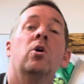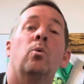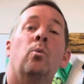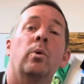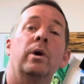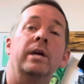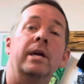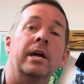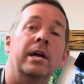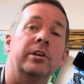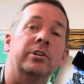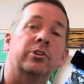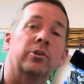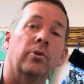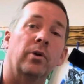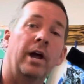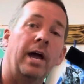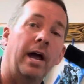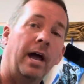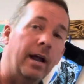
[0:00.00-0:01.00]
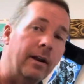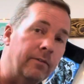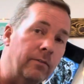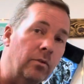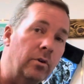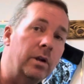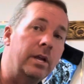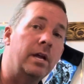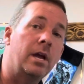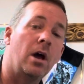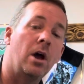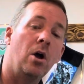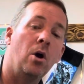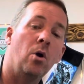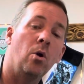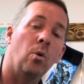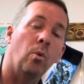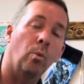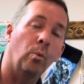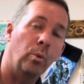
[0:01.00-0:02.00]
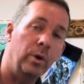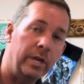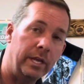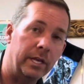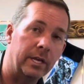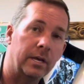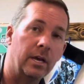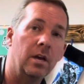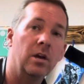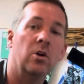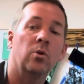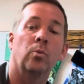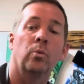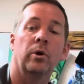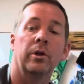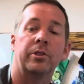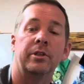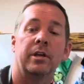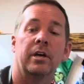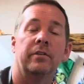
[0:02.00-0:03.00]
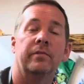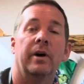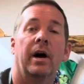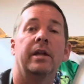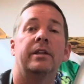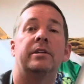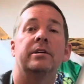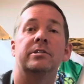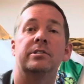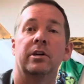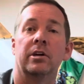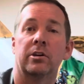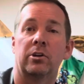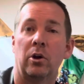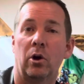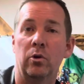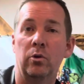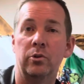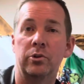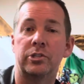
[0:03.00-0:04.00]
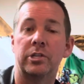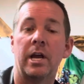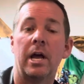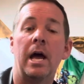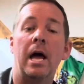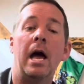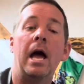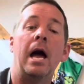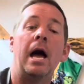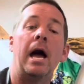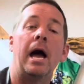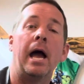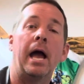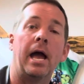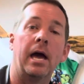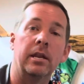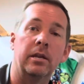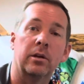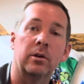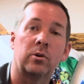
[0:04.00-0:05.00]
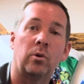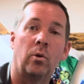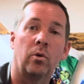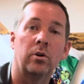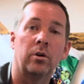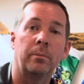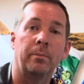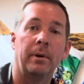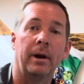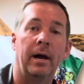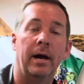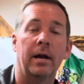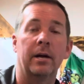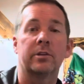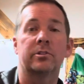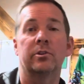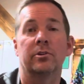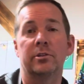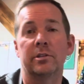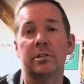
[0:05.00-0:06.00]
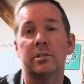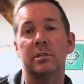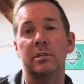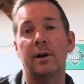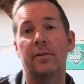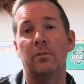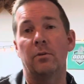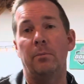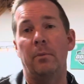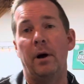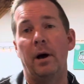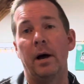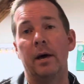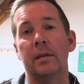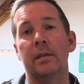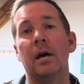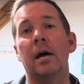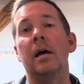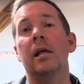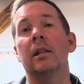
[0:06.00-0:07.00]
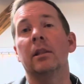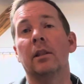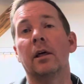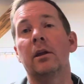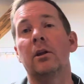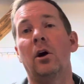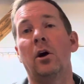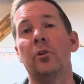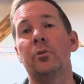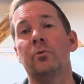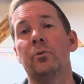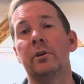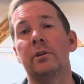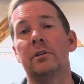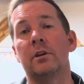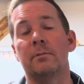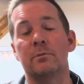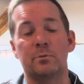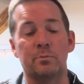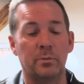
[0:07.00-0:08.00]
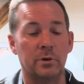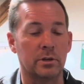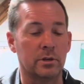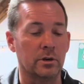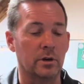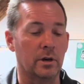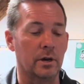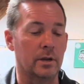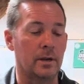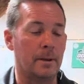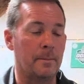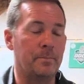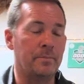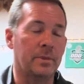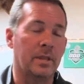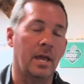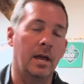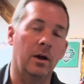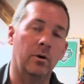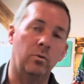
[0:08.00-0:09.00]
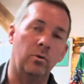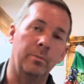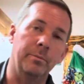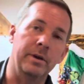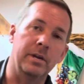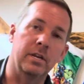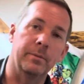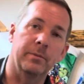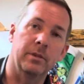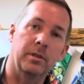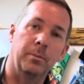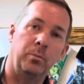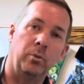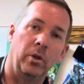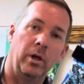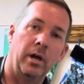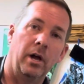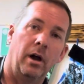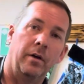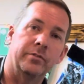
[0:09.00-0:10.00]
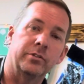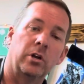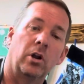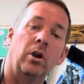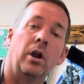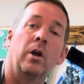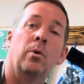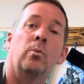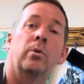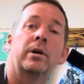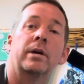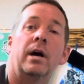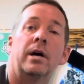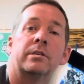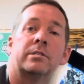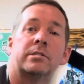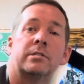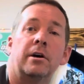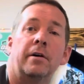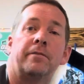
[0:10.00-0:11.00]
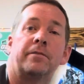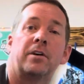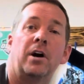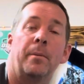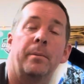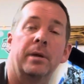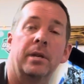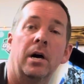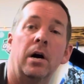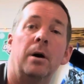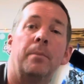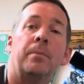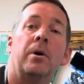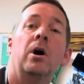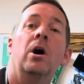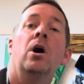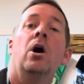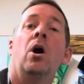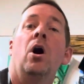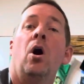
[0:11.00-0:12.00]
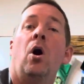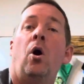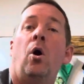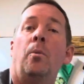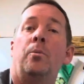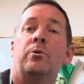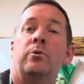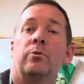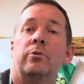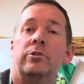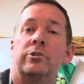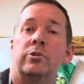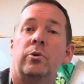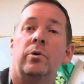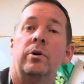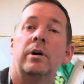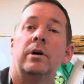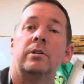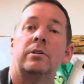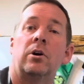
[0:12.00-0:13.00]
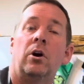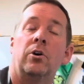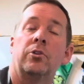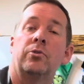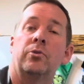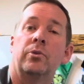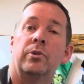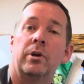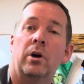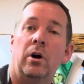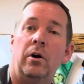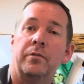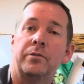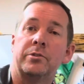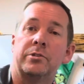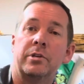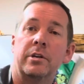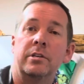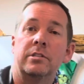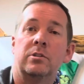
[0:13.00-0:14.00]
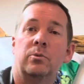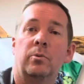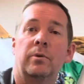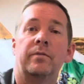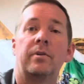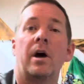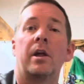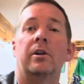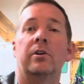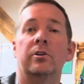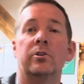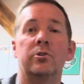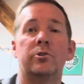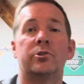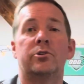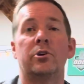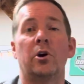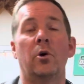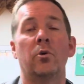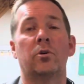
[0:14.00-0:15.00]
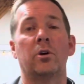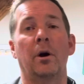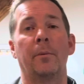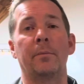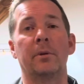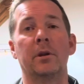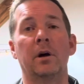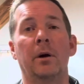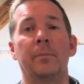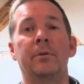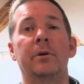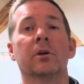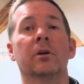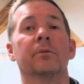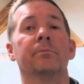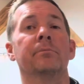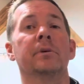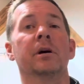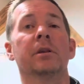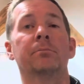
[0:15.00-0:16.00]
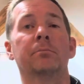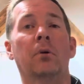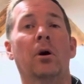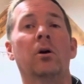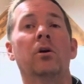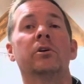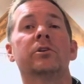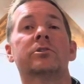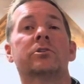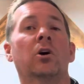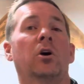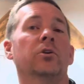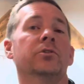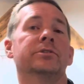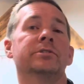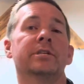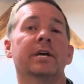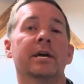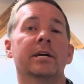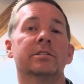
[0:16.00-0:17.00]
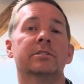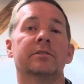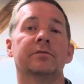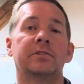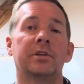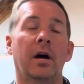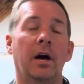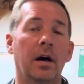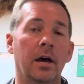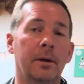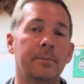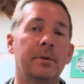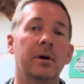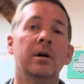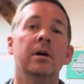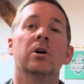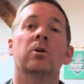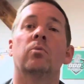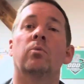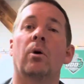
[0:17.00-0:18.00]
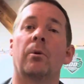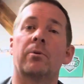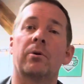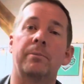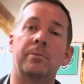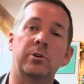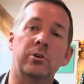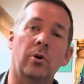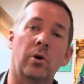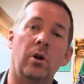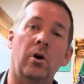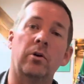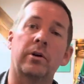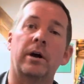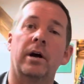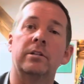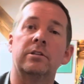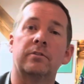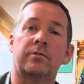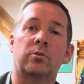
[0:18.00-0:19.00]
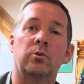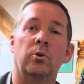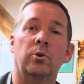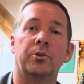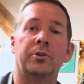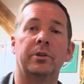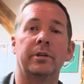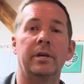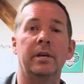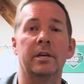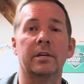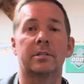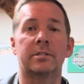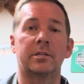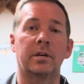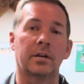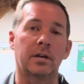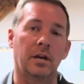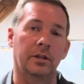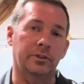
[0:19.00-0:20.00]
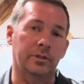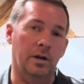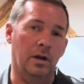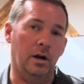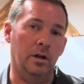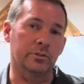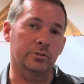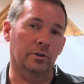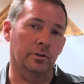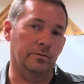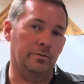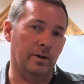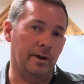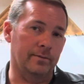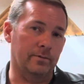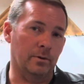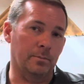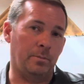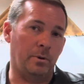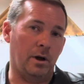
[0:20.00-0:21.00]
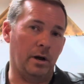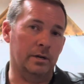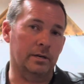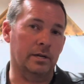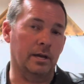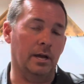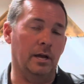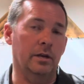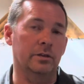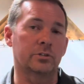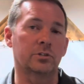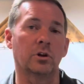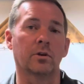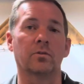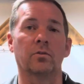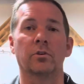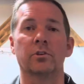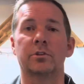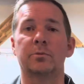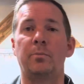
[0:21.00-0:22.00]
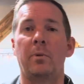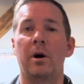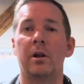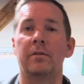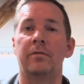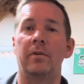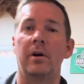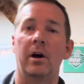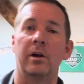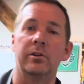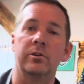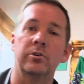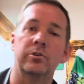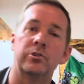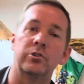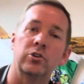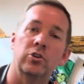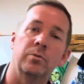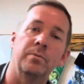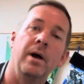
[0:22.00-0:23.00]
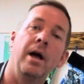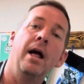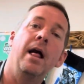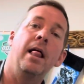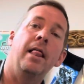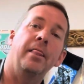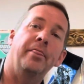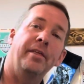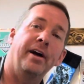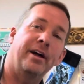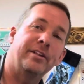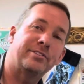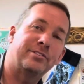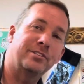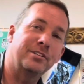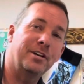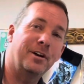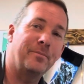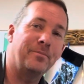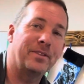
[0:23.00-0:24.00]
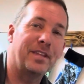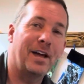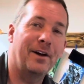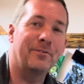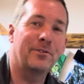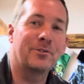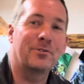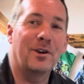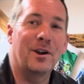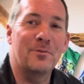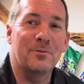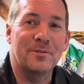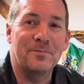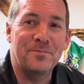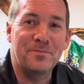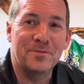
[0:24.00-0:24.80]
We enter every week with the advantage at coach and at quarterback. So just never mind. Let all three teams be good, and we'll beat them in the playoffs. All right, we got stuff coming up. Hope you enjoy it all through the offseason. We've got a new show coming up here in mid-March called Sands of Time, where we're going to be doing all kinds of cool things. Check out the Odds on Favorite podcast over on Spotify and YouTube. That's it. Have a great one.